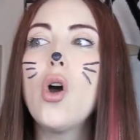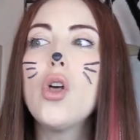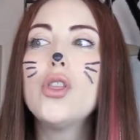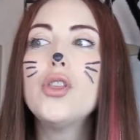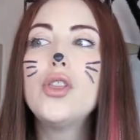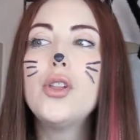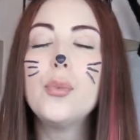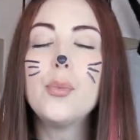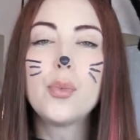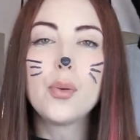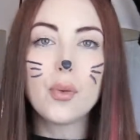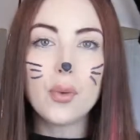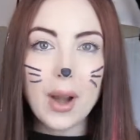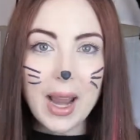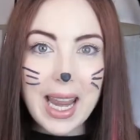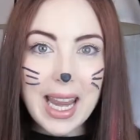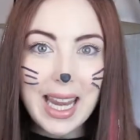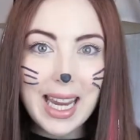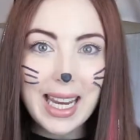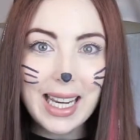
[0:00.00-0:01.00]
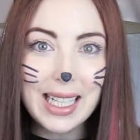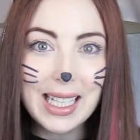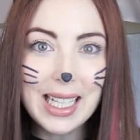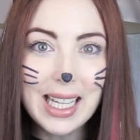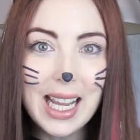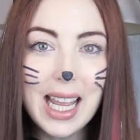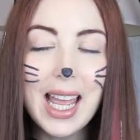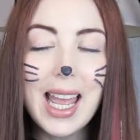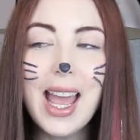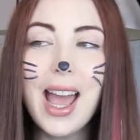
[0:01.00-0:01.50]
The
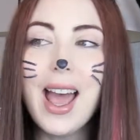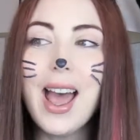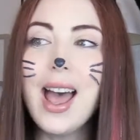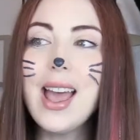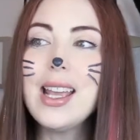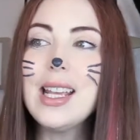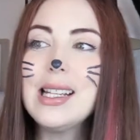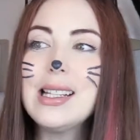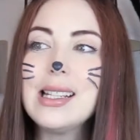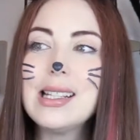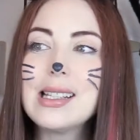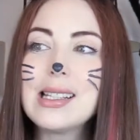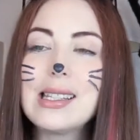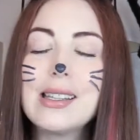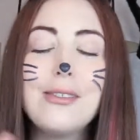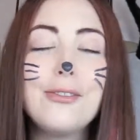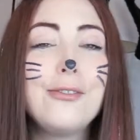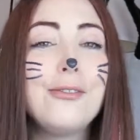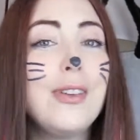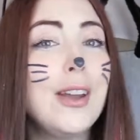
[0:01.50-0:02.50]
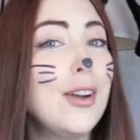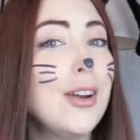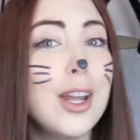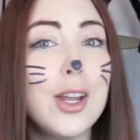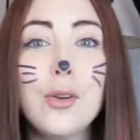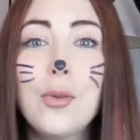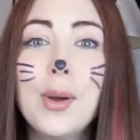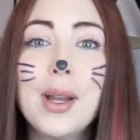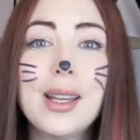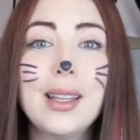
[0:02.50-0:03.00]
brain is very
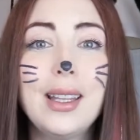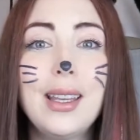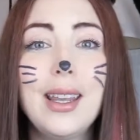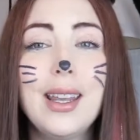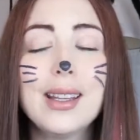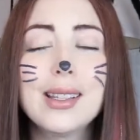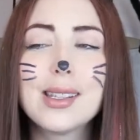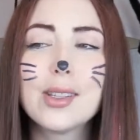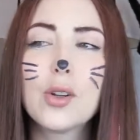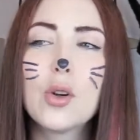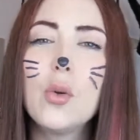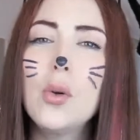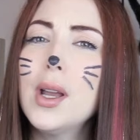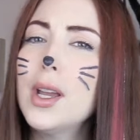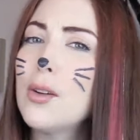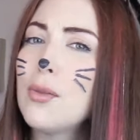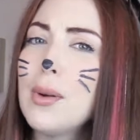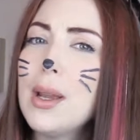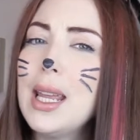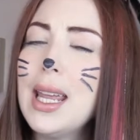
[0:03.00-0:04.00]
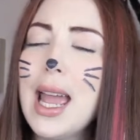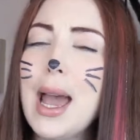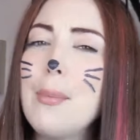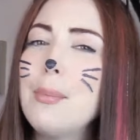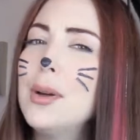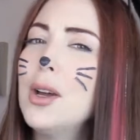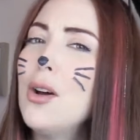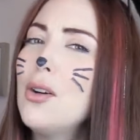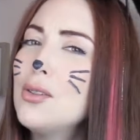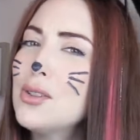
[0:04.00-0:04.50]
quickly, as a quick recap,
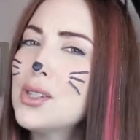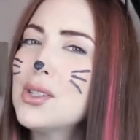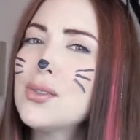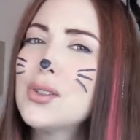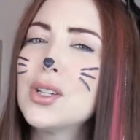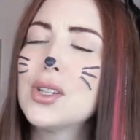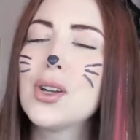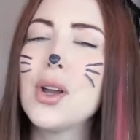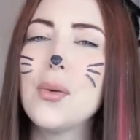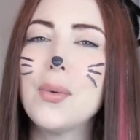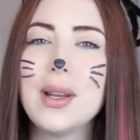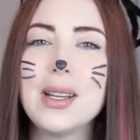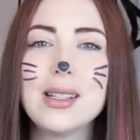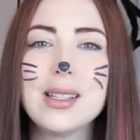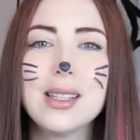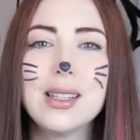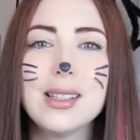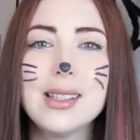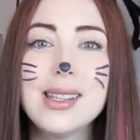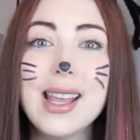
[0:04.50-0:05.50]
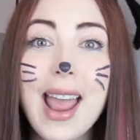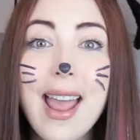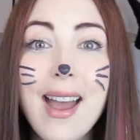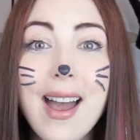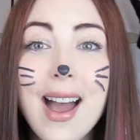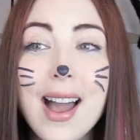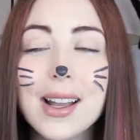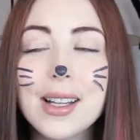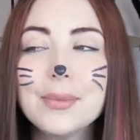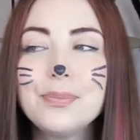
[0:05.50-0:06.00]
but also to go into this
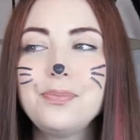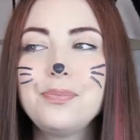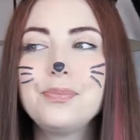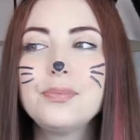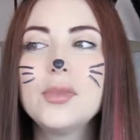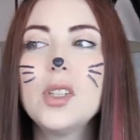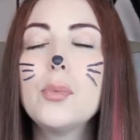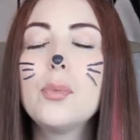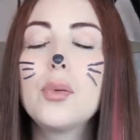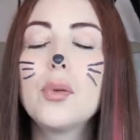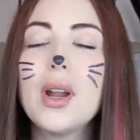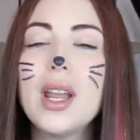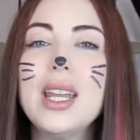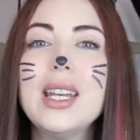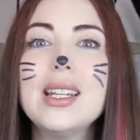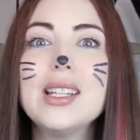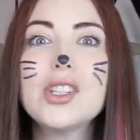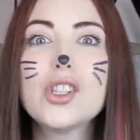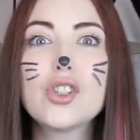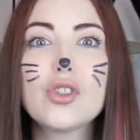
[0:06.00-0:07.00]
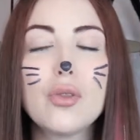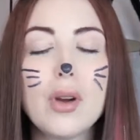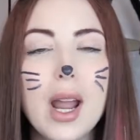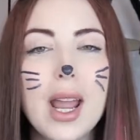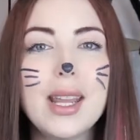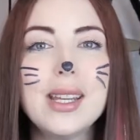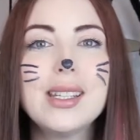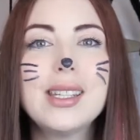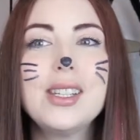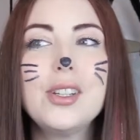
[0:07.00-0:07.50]
hack, the brain is
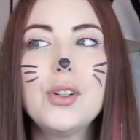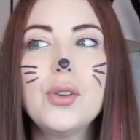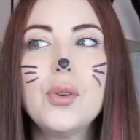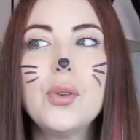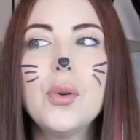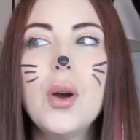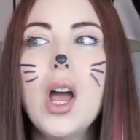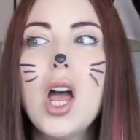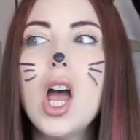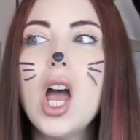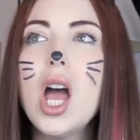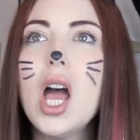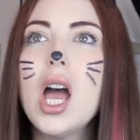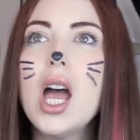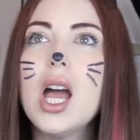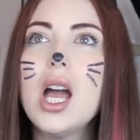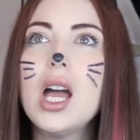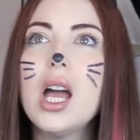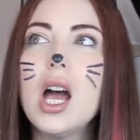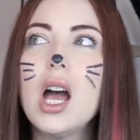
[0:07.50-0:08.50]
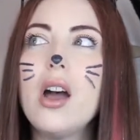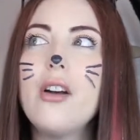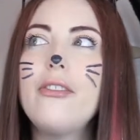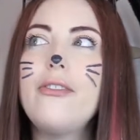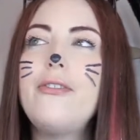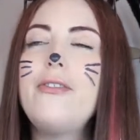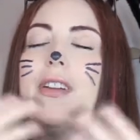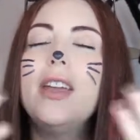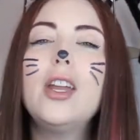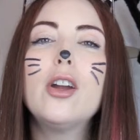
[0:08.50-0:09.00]
trying to
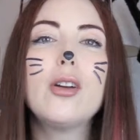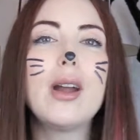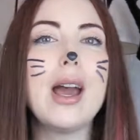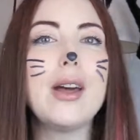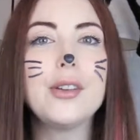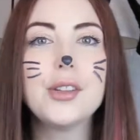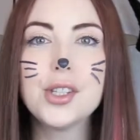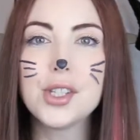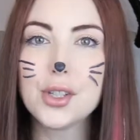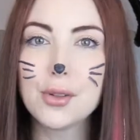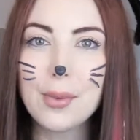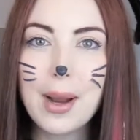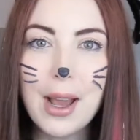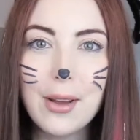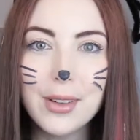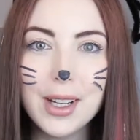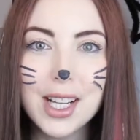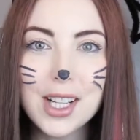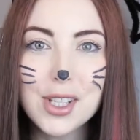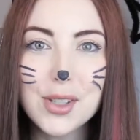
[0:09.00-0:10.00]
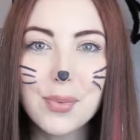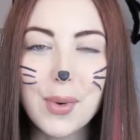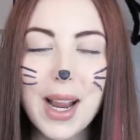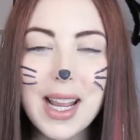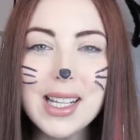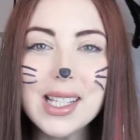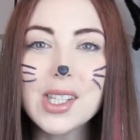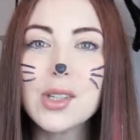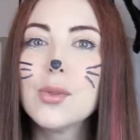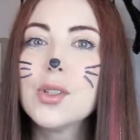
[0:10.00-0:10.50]
figure out its surroundings,
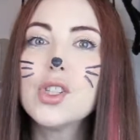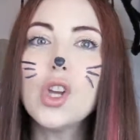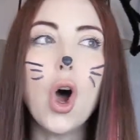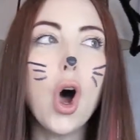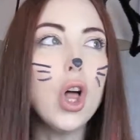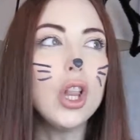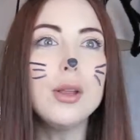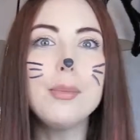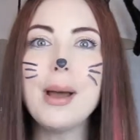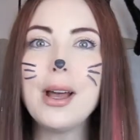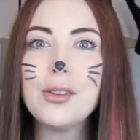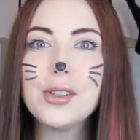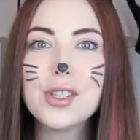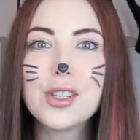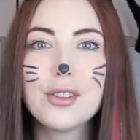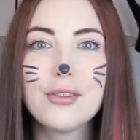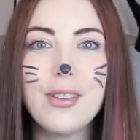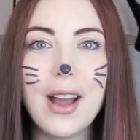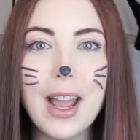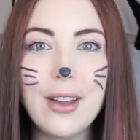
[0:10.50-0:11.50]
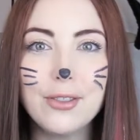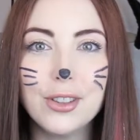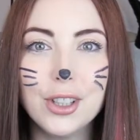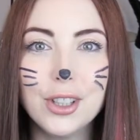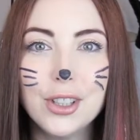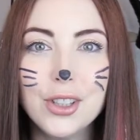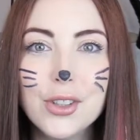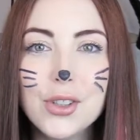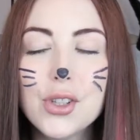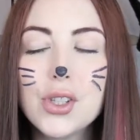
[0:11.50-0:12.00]
right? So it's all about
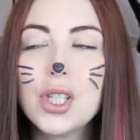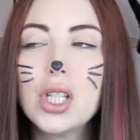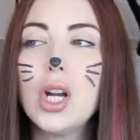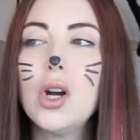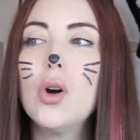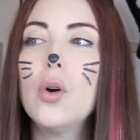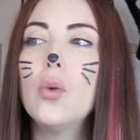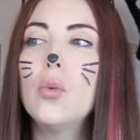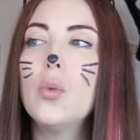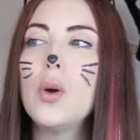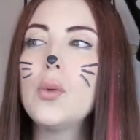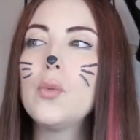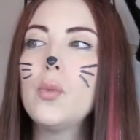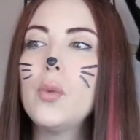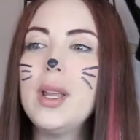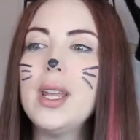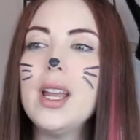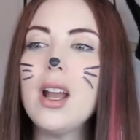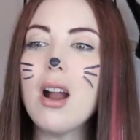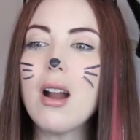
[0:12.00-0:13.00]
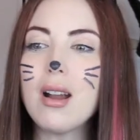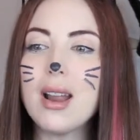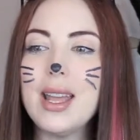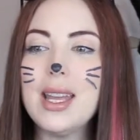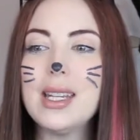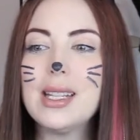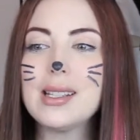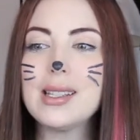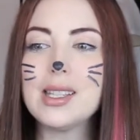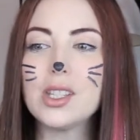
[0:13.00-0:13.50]
survival. So when we are
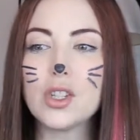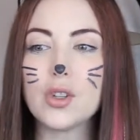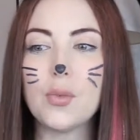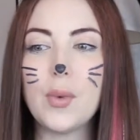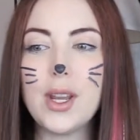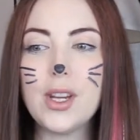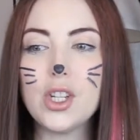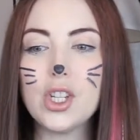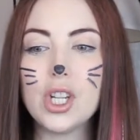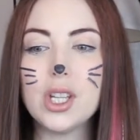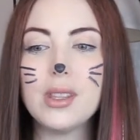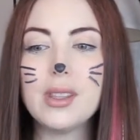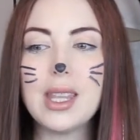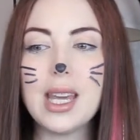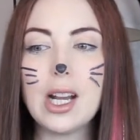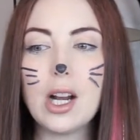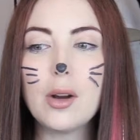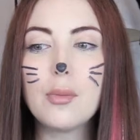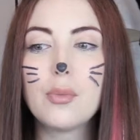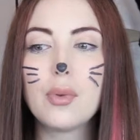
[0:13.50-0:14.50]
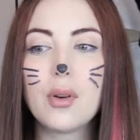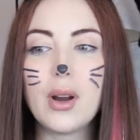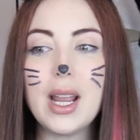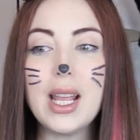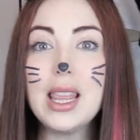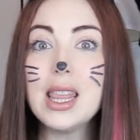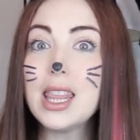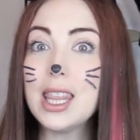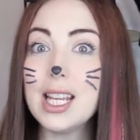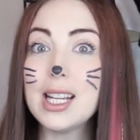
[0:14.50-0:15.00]
in a situation that our
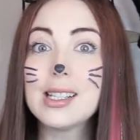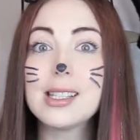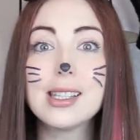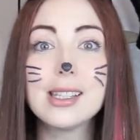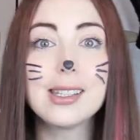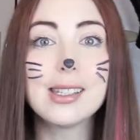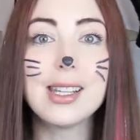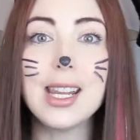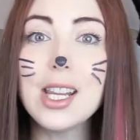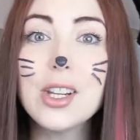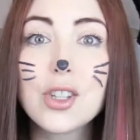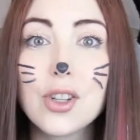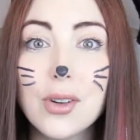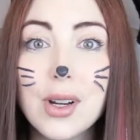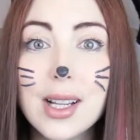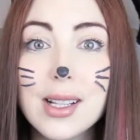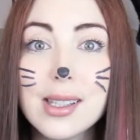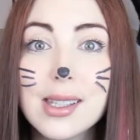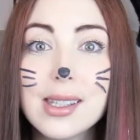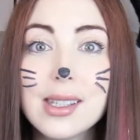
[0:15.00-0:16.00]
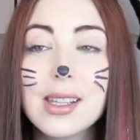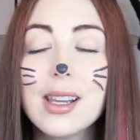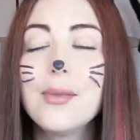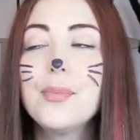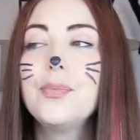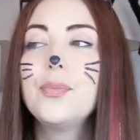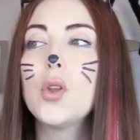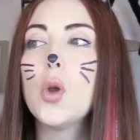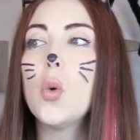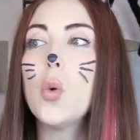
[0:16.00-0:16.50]
brain thinks is dangerous
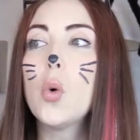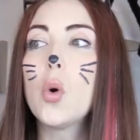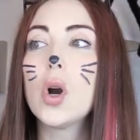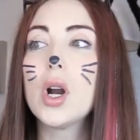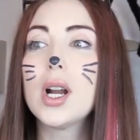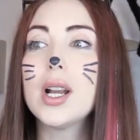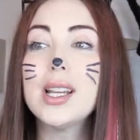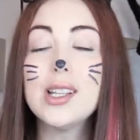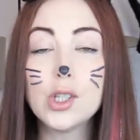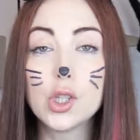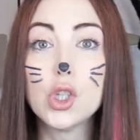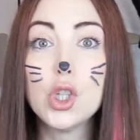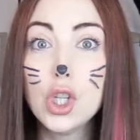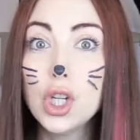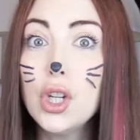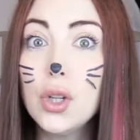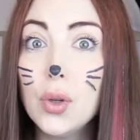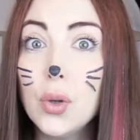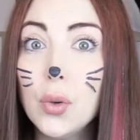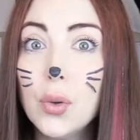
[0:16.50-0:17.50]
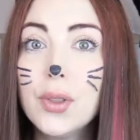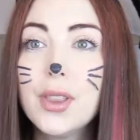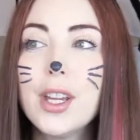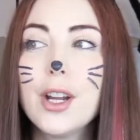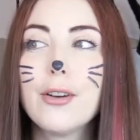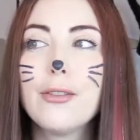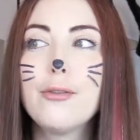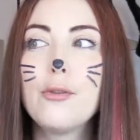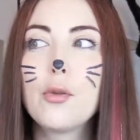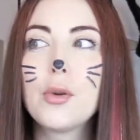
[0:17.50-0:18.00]
or is new,
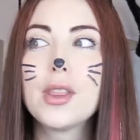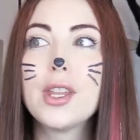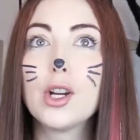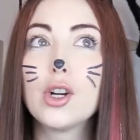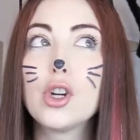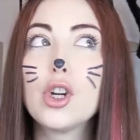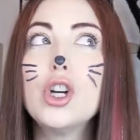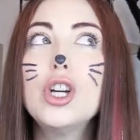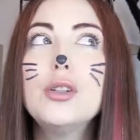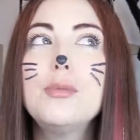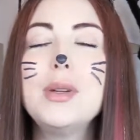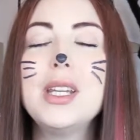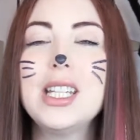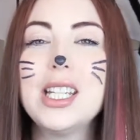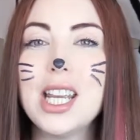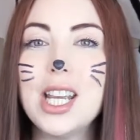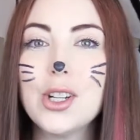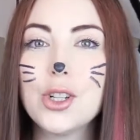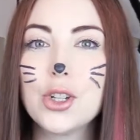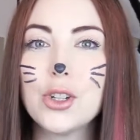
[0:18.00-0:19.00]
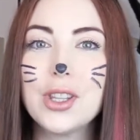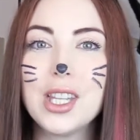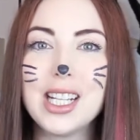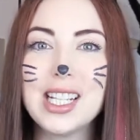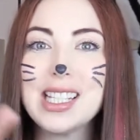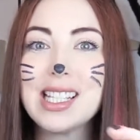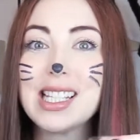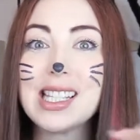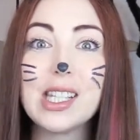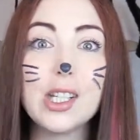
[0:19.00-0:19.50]
therefore there could be danger that
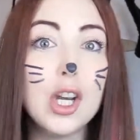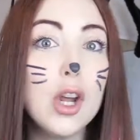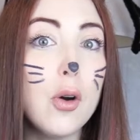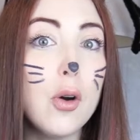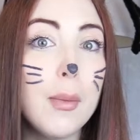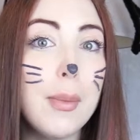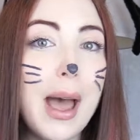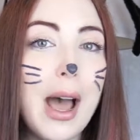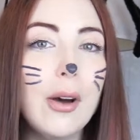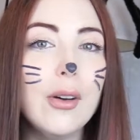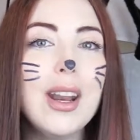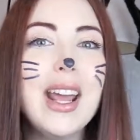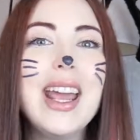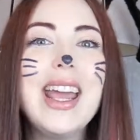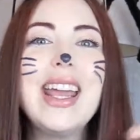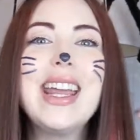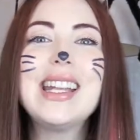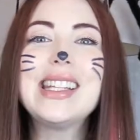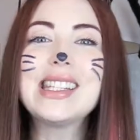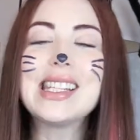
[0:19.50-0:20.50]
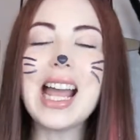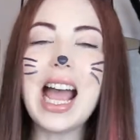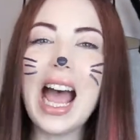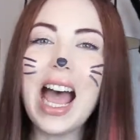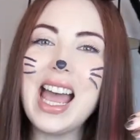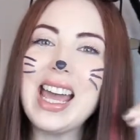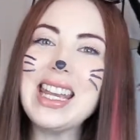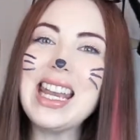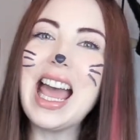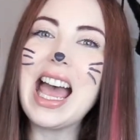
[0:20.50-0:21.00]
it doesn't about, it's
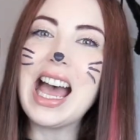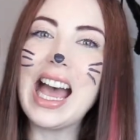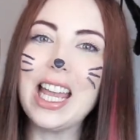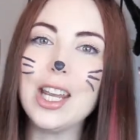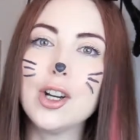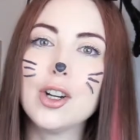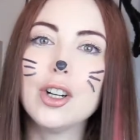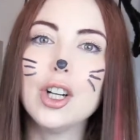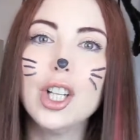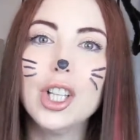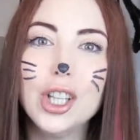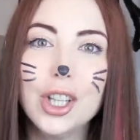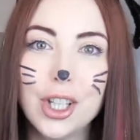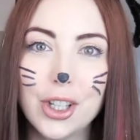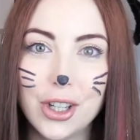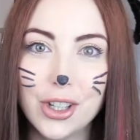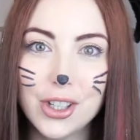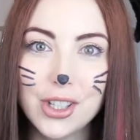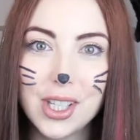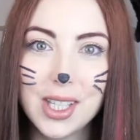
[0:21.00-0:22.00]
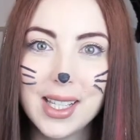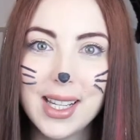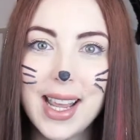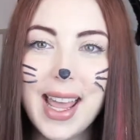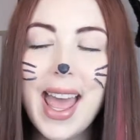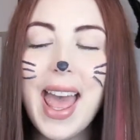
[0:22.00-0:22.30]
on higher alert.